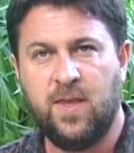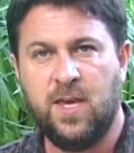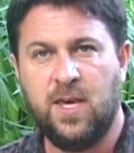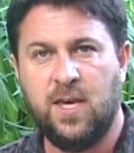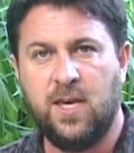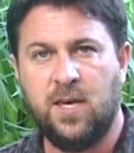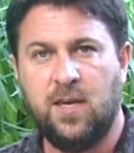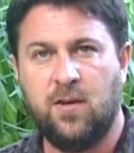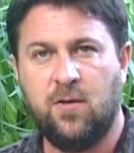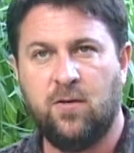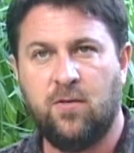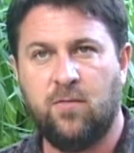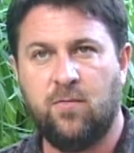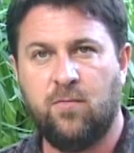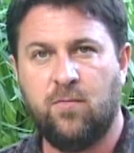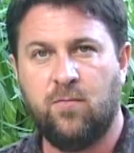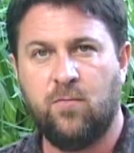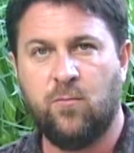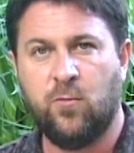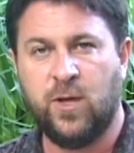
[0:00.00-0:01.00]
the
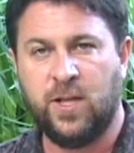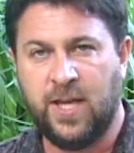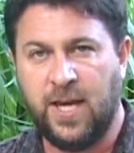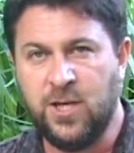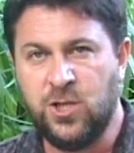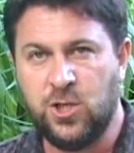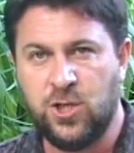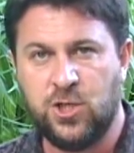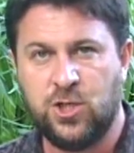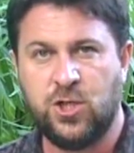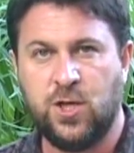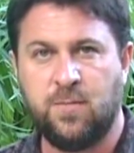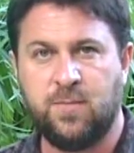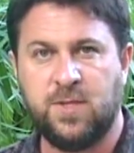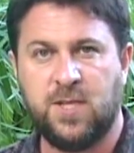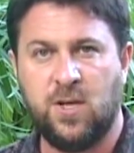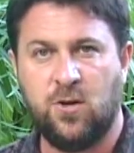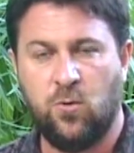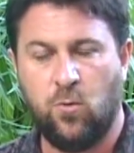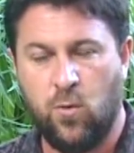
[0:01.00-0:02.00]
relationships
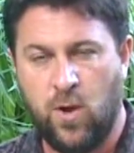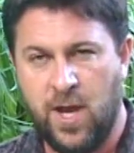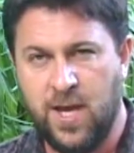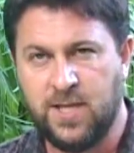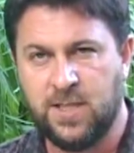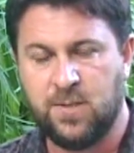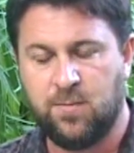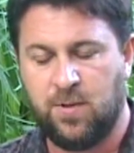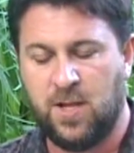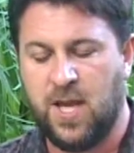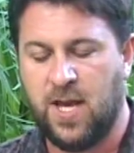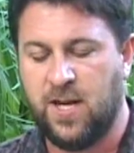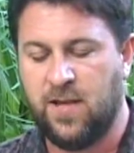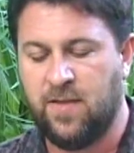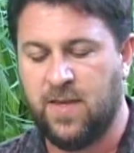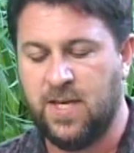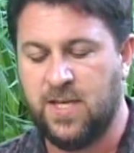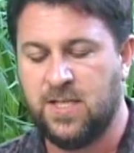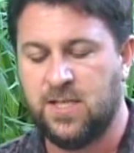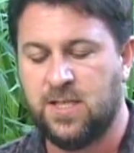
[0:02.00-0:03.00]
that Hawaiians apply to
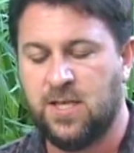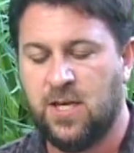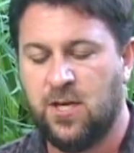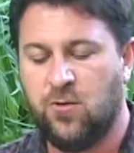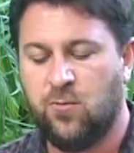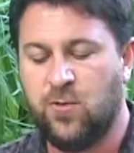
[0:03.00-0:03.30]
these,